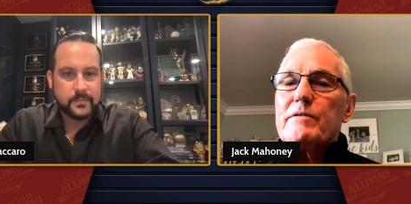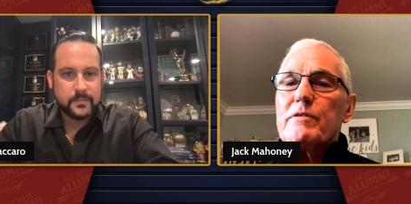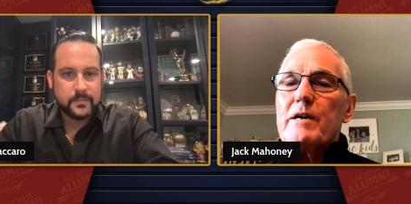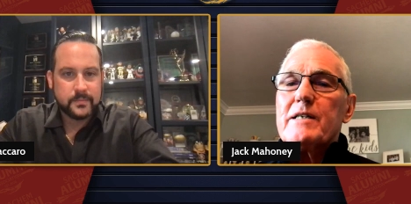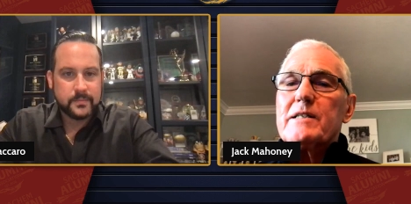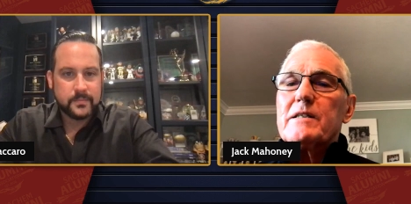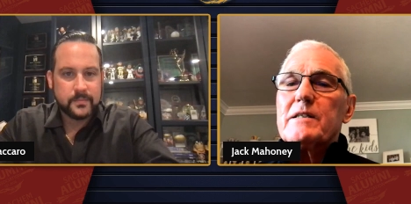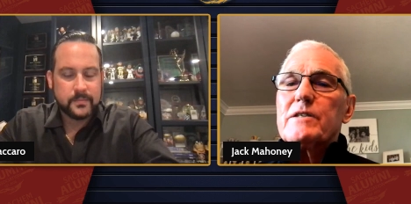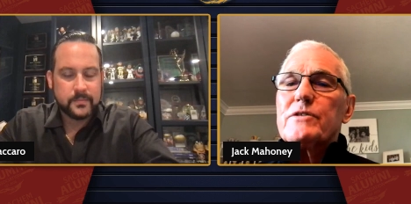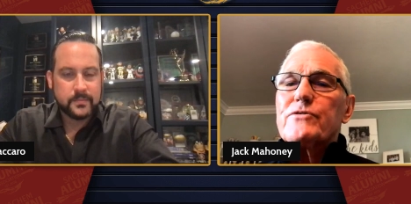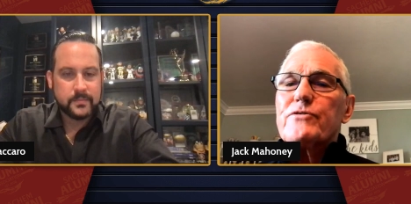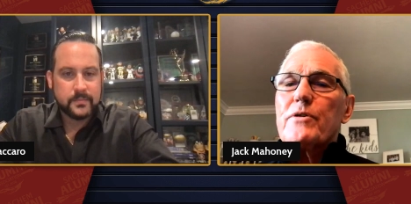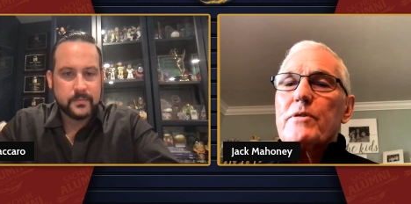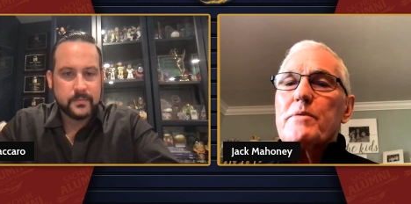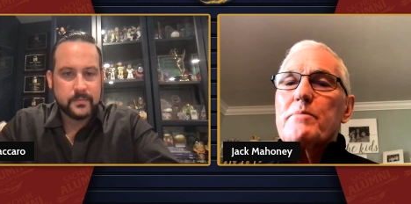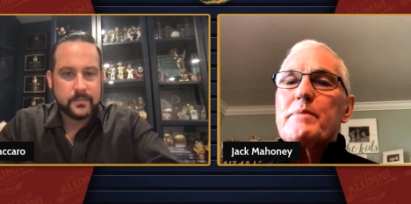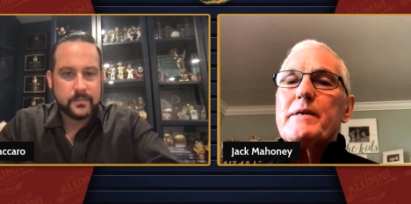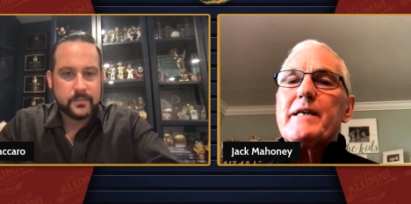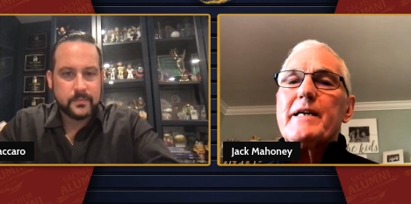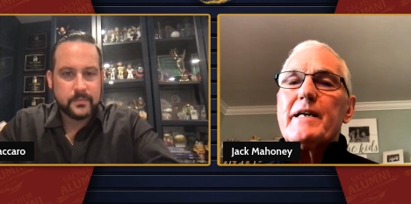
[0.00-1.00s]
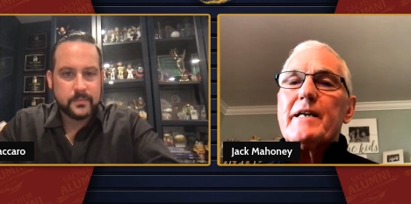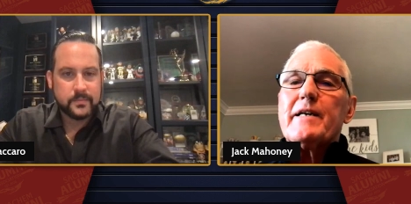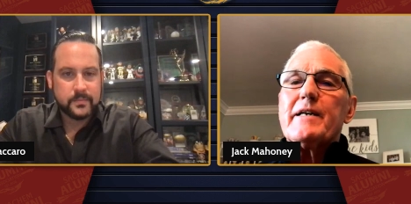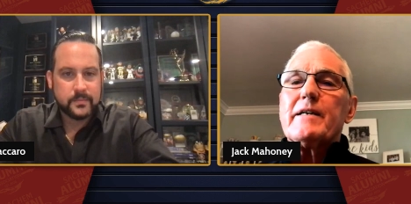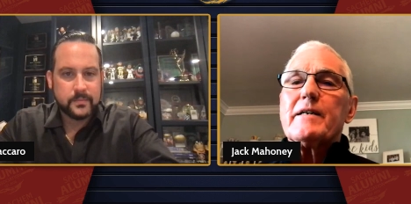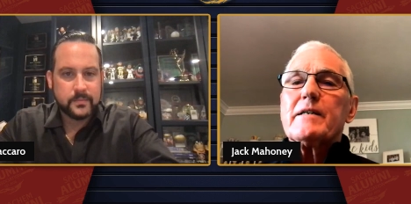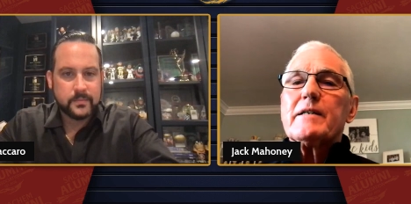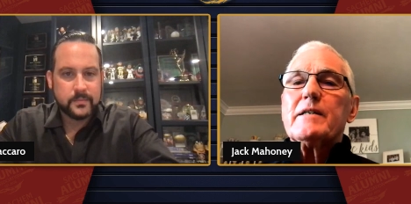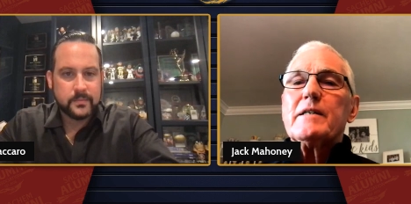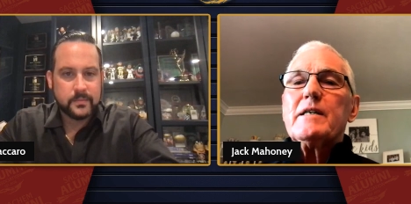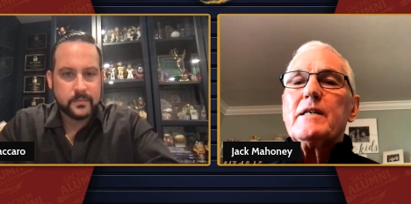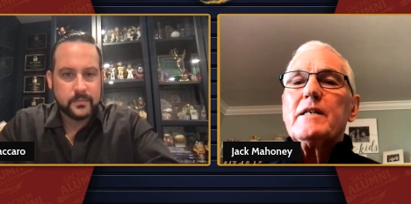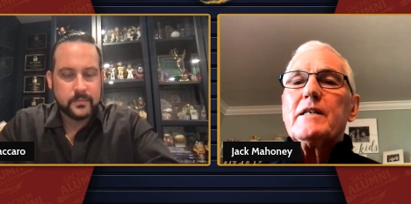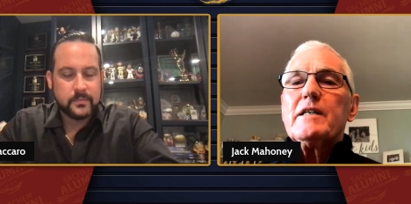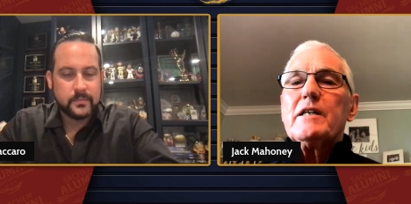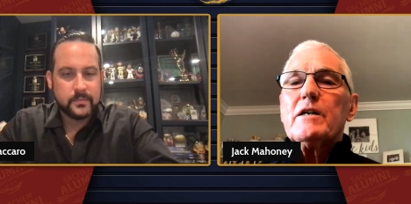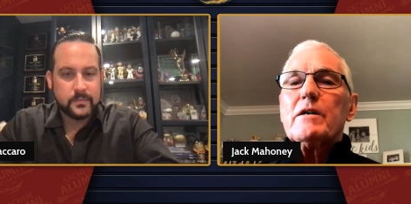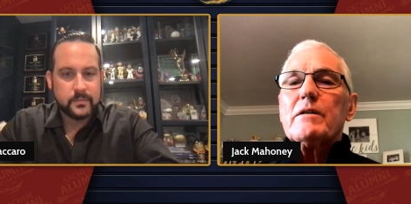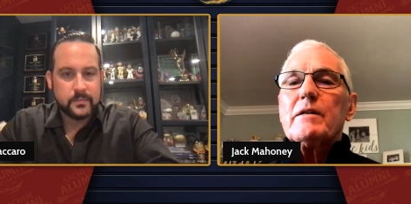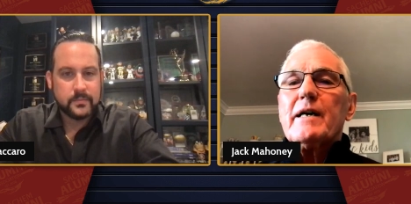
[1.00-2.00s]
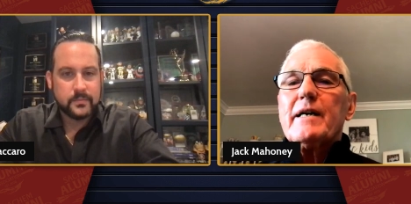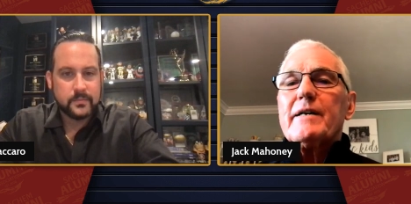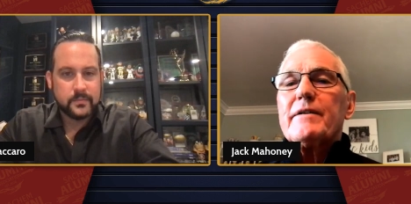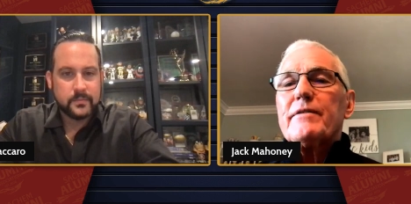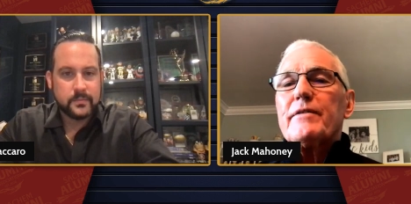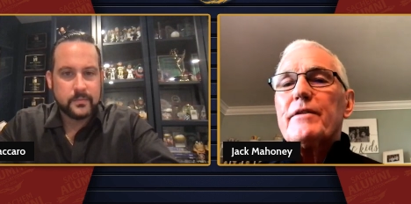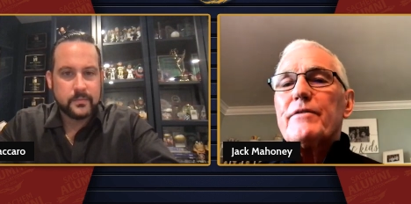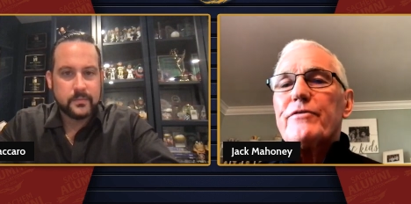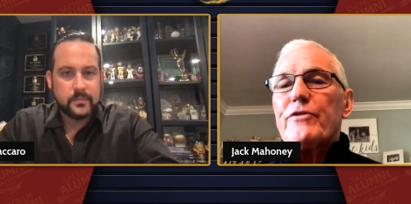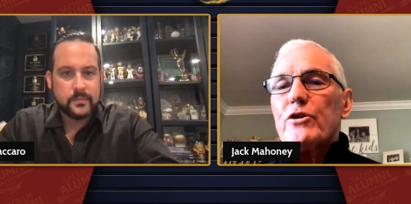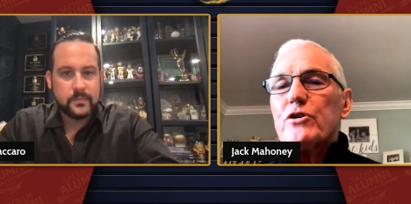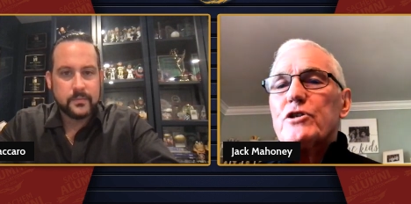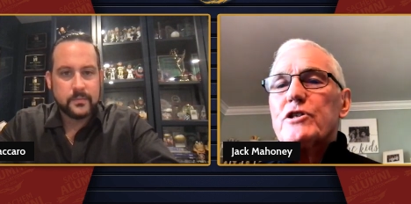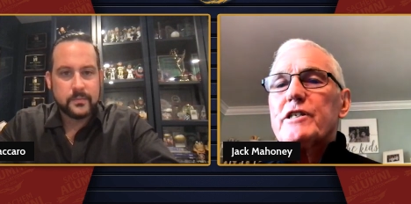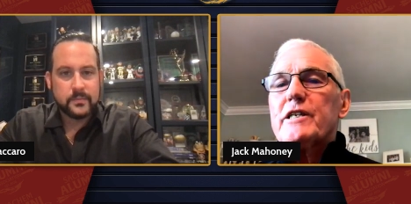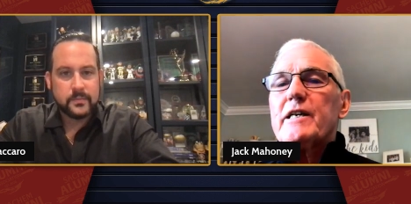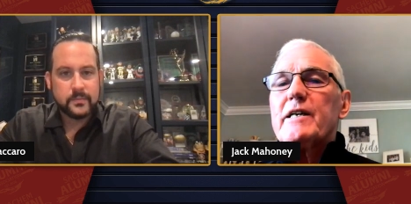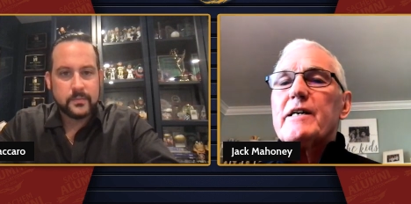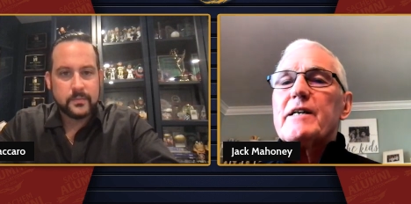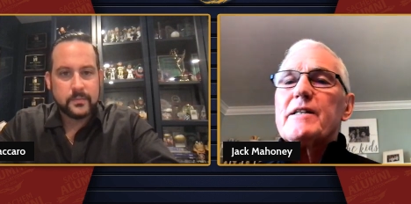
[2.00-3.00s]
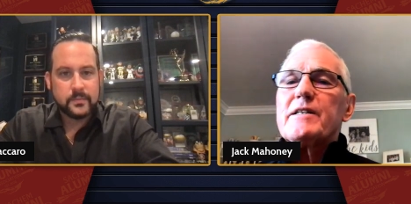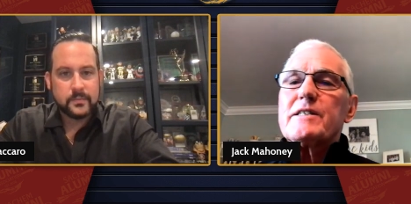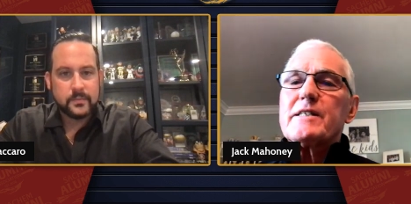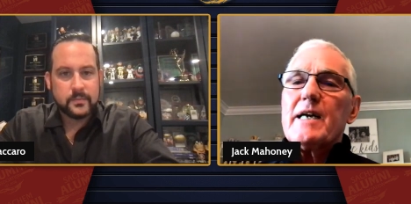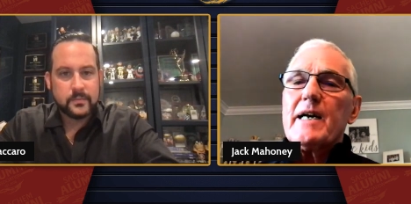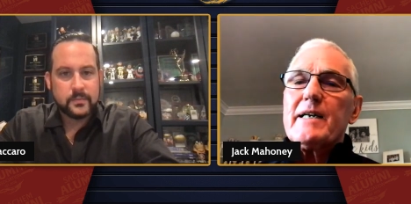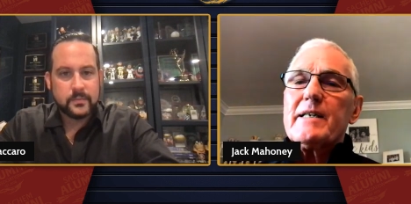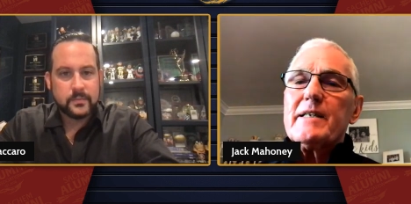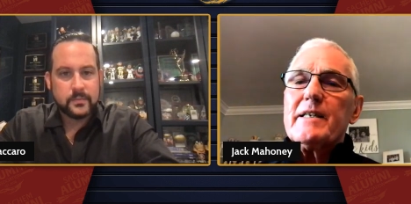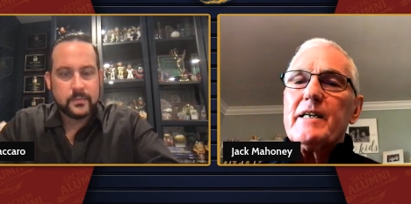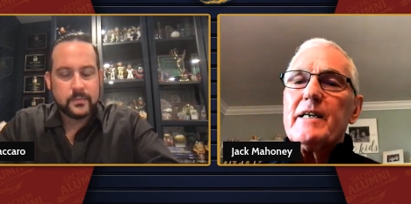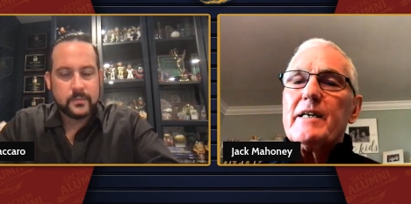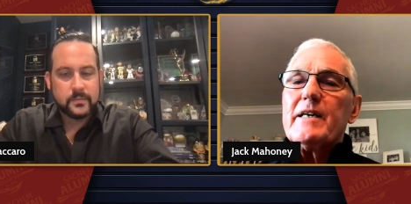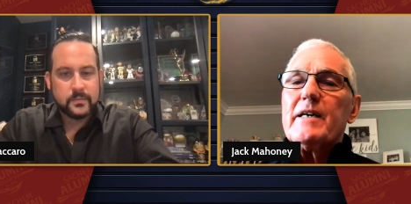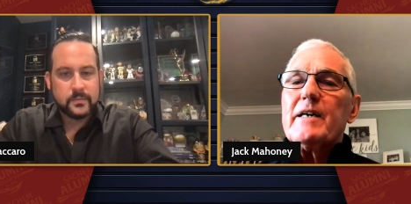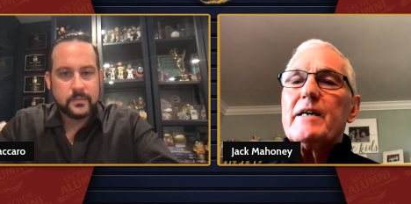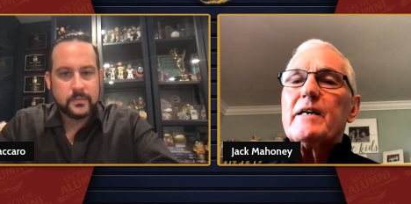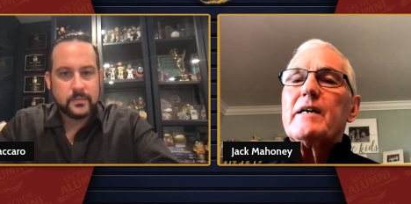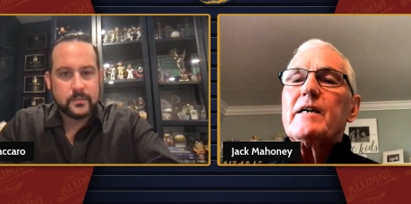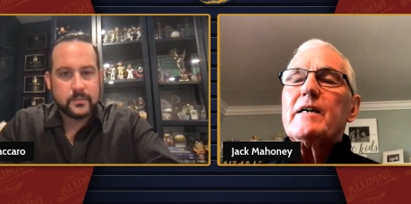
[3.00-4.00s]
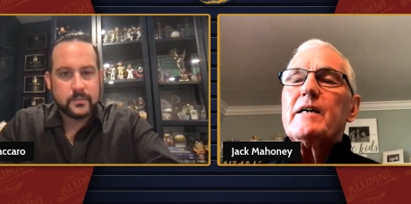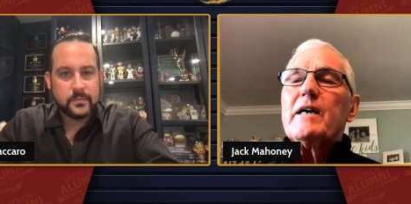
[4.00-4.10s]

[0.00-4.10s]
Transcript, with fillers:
Speaker 1: wrestlers from the beginning. You know, like the first year, the second year.